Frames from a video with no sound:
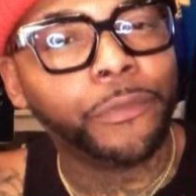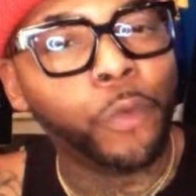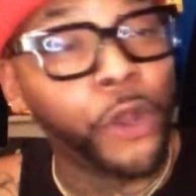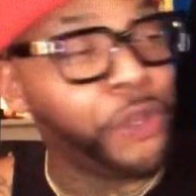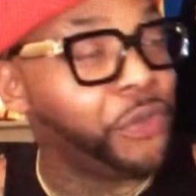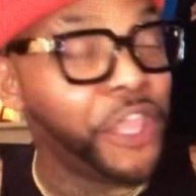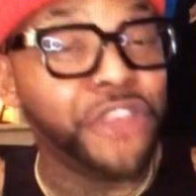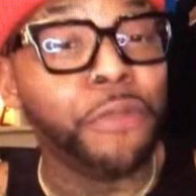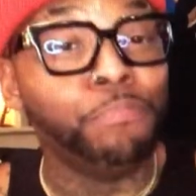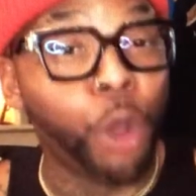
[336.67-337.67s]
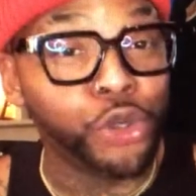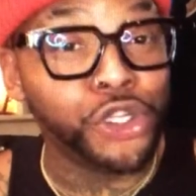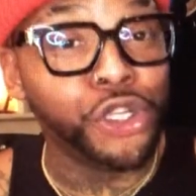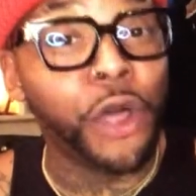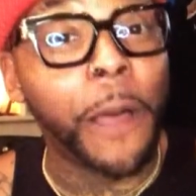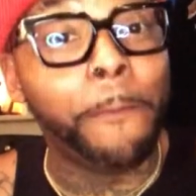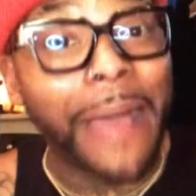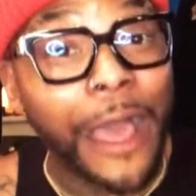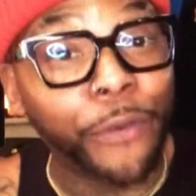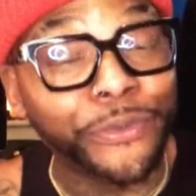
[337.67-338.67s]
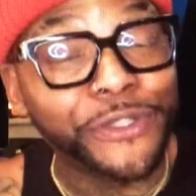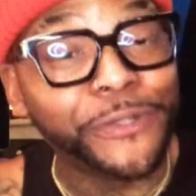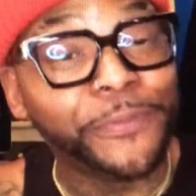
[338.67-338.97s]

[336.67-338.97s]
What are you getting emotional about?